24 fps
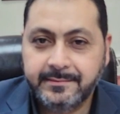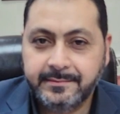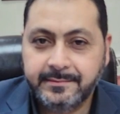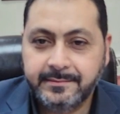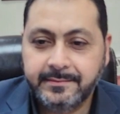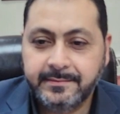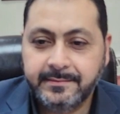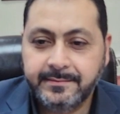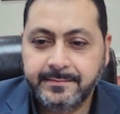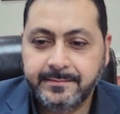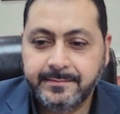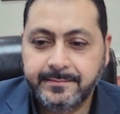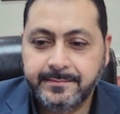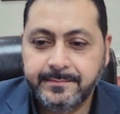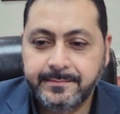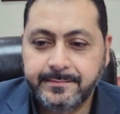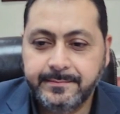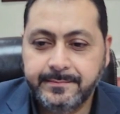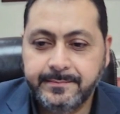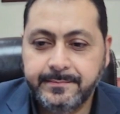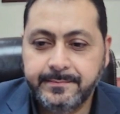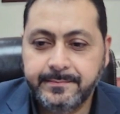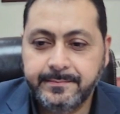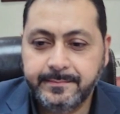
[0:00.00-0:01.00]

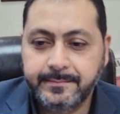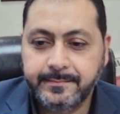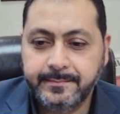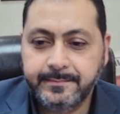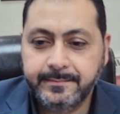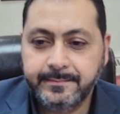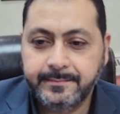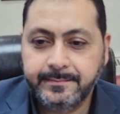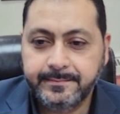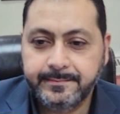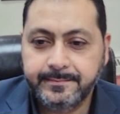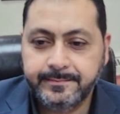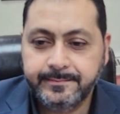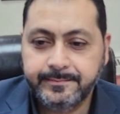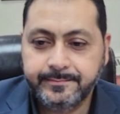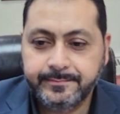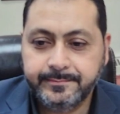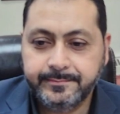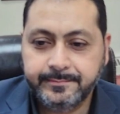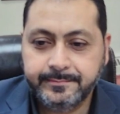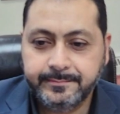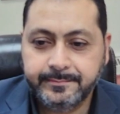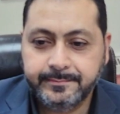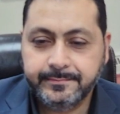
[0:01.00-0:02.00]

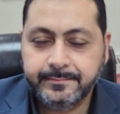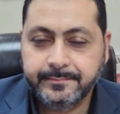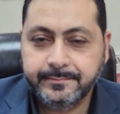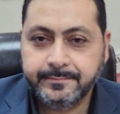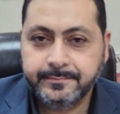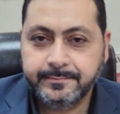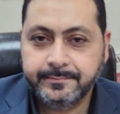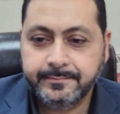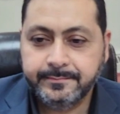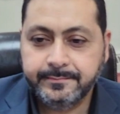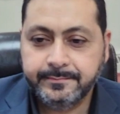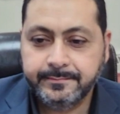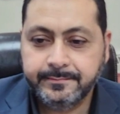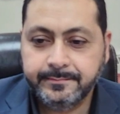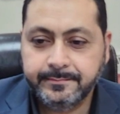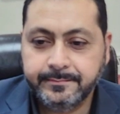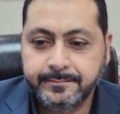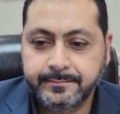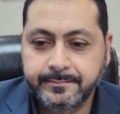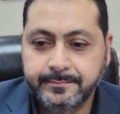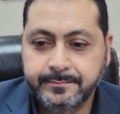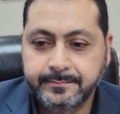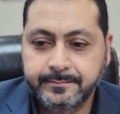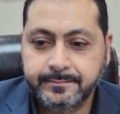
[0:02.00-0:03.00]

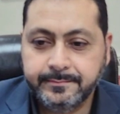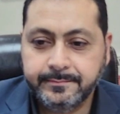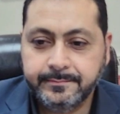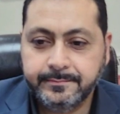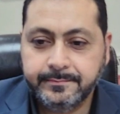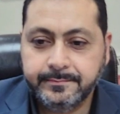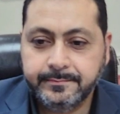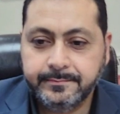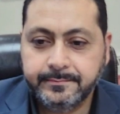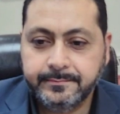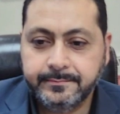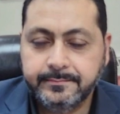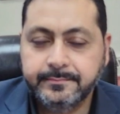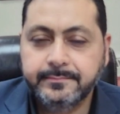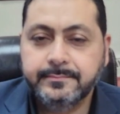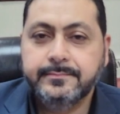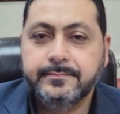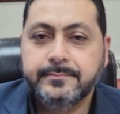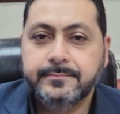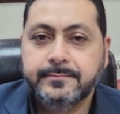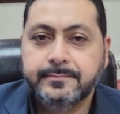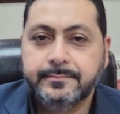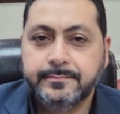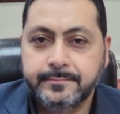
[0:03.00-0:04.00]

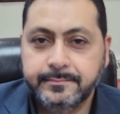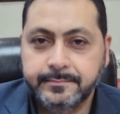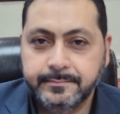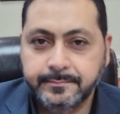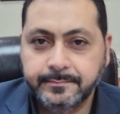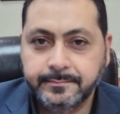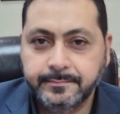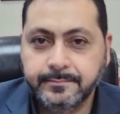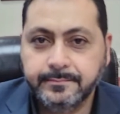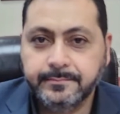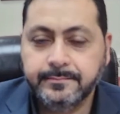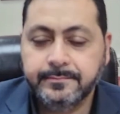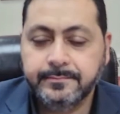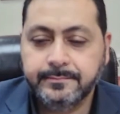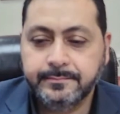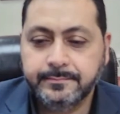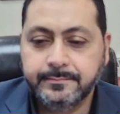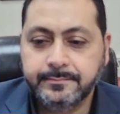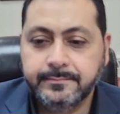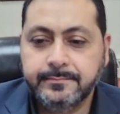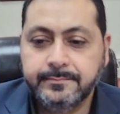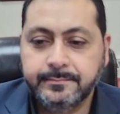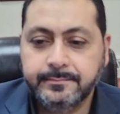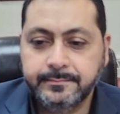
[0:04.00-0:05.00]

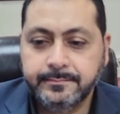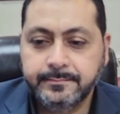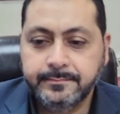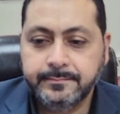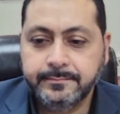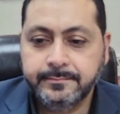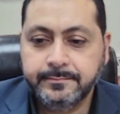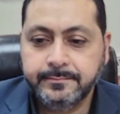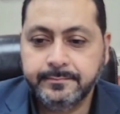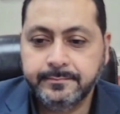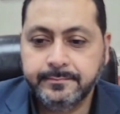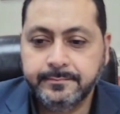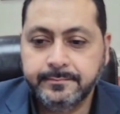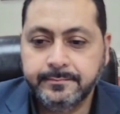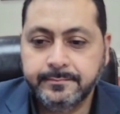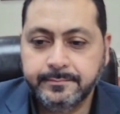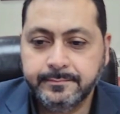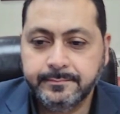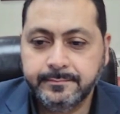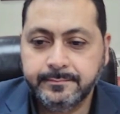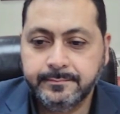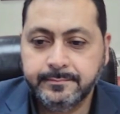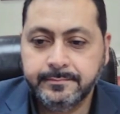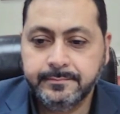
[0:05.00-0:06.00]

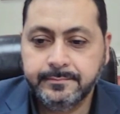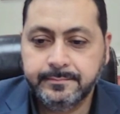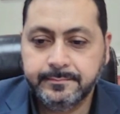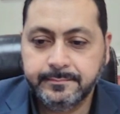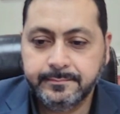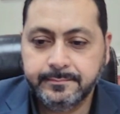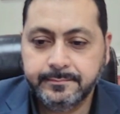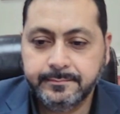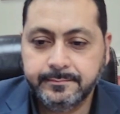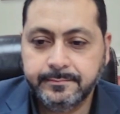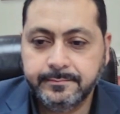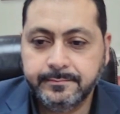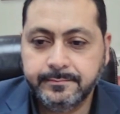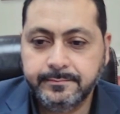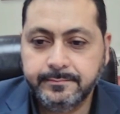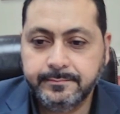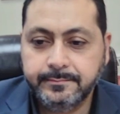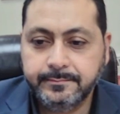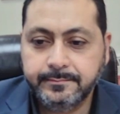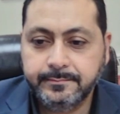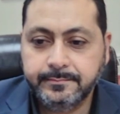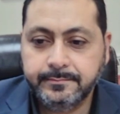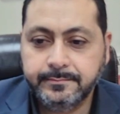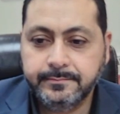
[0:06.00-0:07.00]

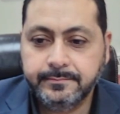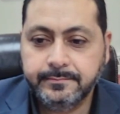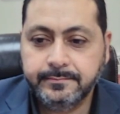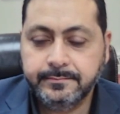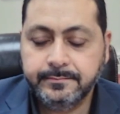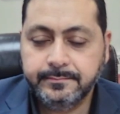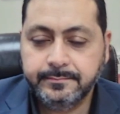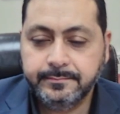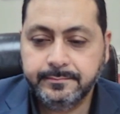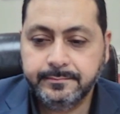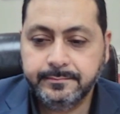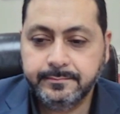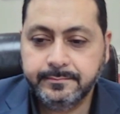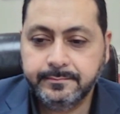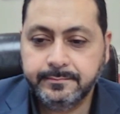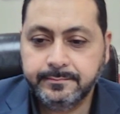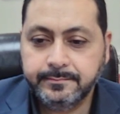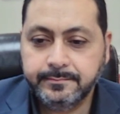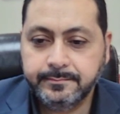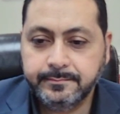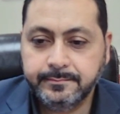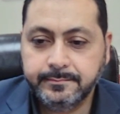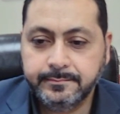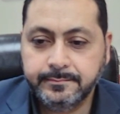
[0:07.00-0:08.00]
The person shown says nothing.